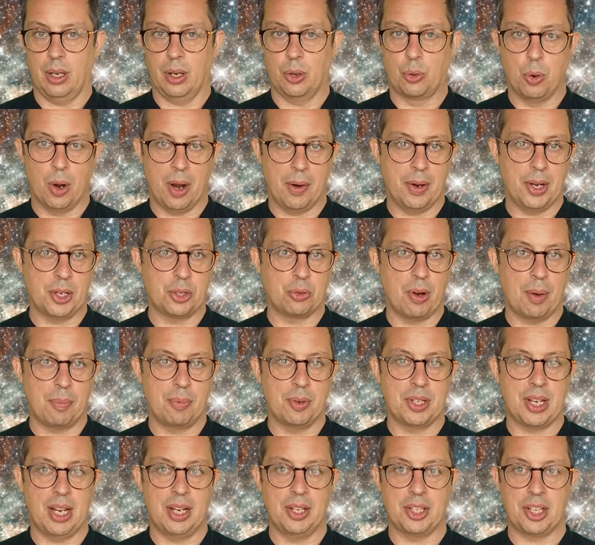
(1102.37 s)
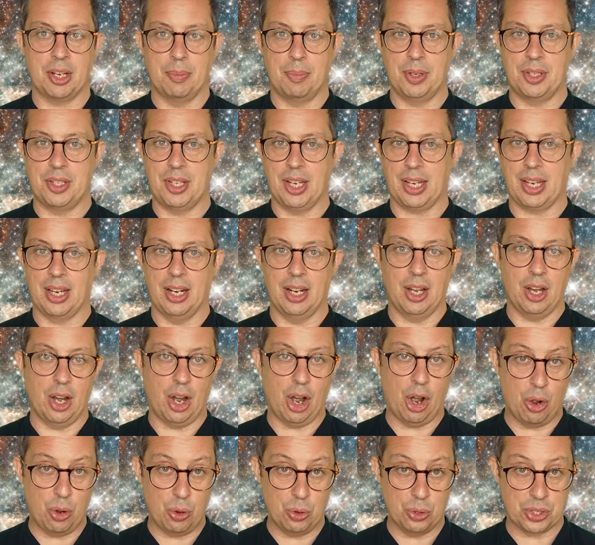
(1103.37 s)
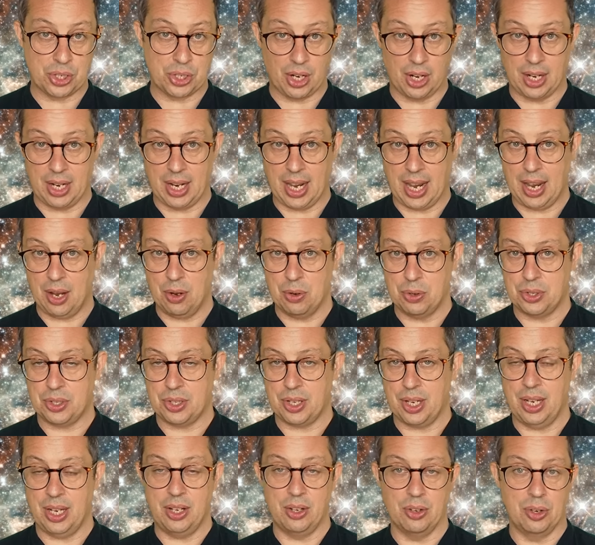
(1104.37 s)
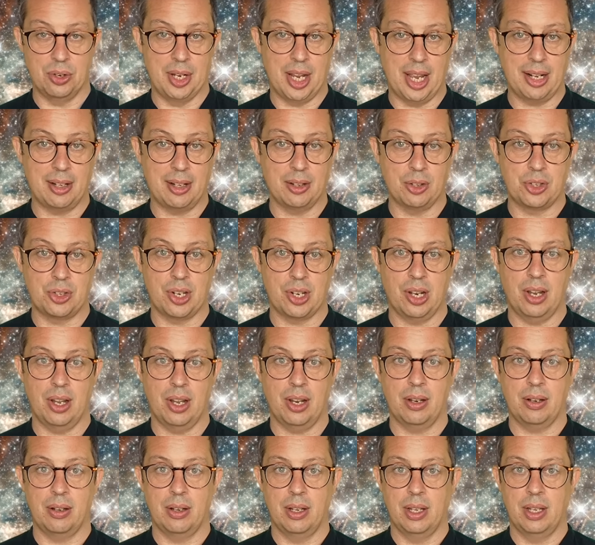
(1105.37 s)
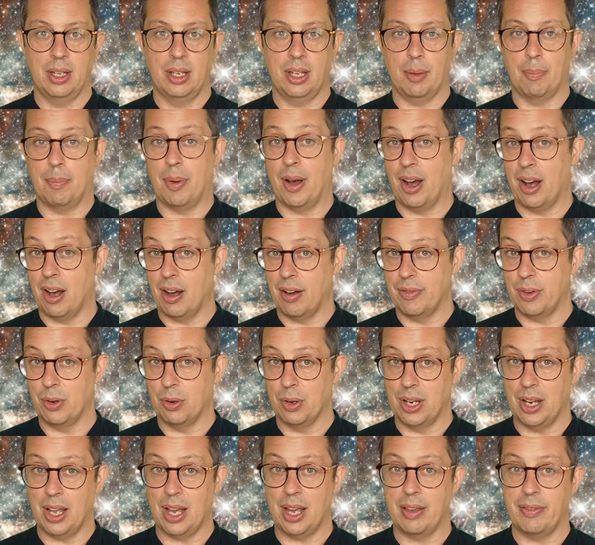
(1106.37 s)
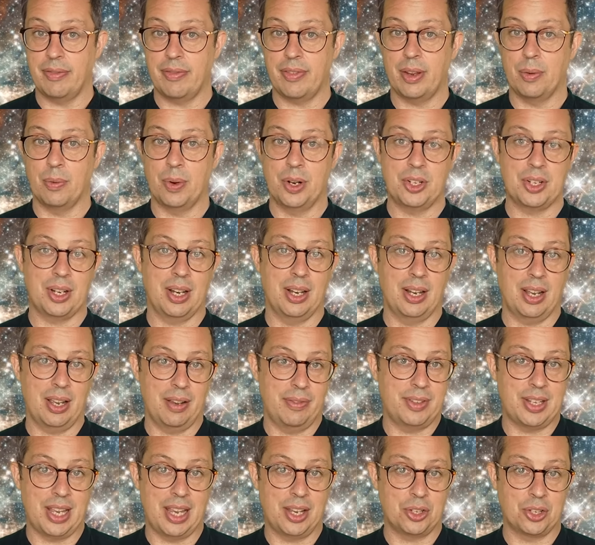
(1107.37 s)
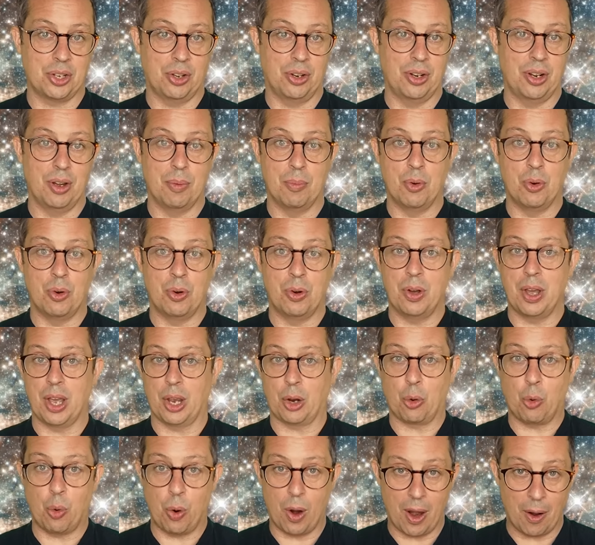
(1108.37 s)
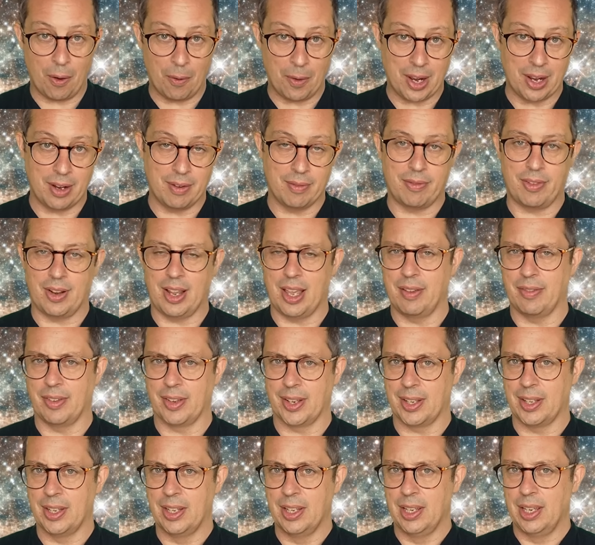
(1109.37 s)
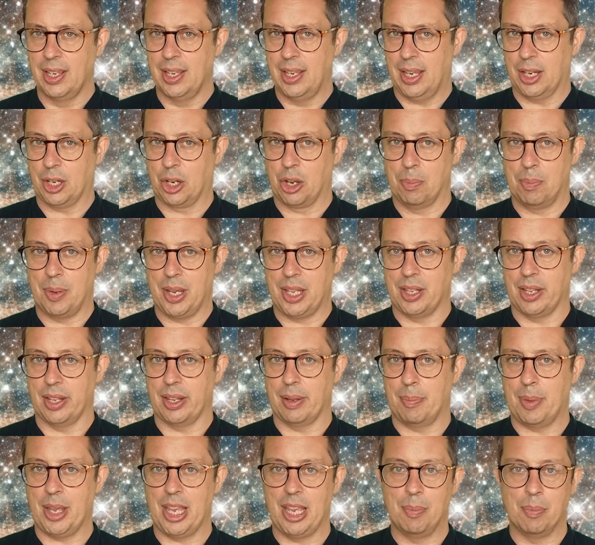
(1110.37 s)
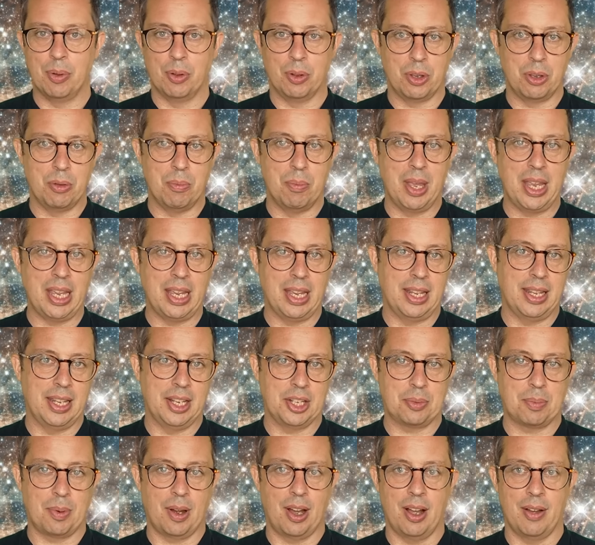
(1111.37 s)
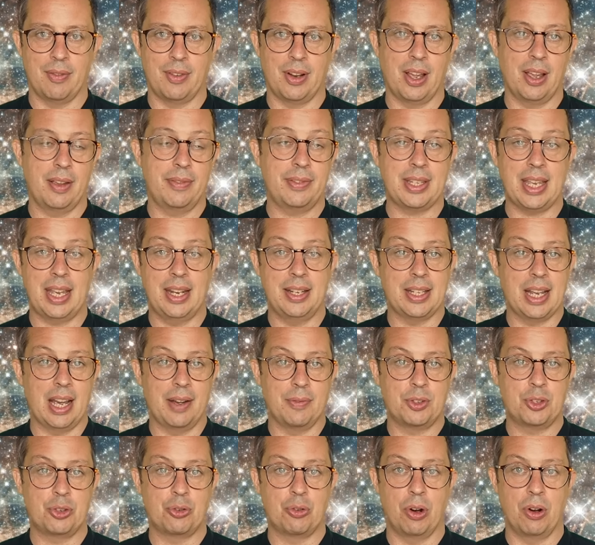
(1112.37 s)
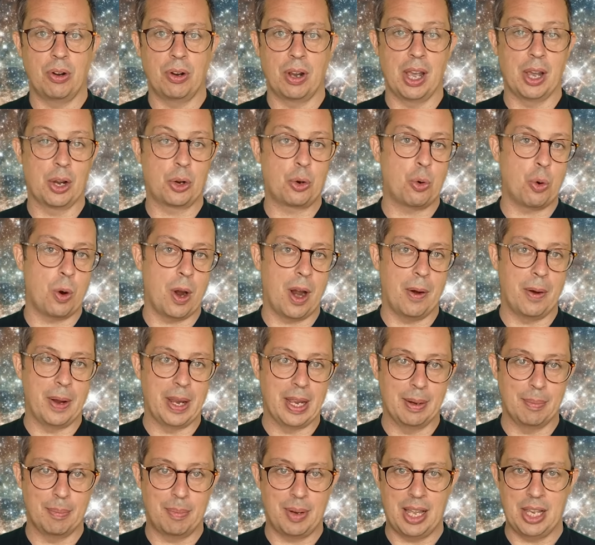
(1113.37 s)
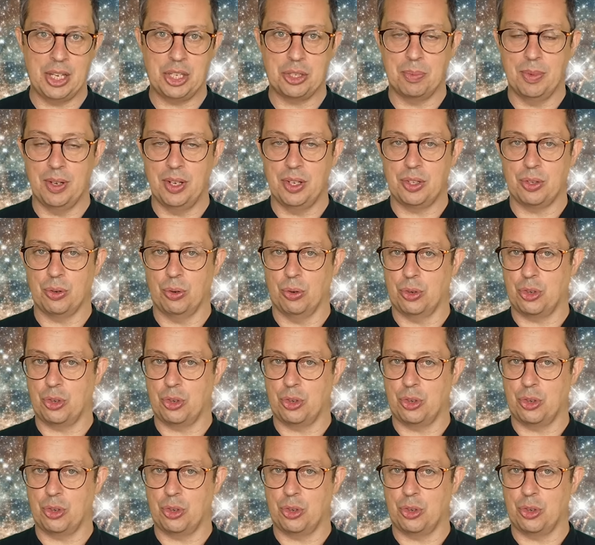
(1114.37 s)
Aquarius represents a particular whole sign house in your natal chart, a part of your life in which life takes on a more Aquarian flavor. It could be that the people you meet in this part of life tend to have strong Aquarian placements or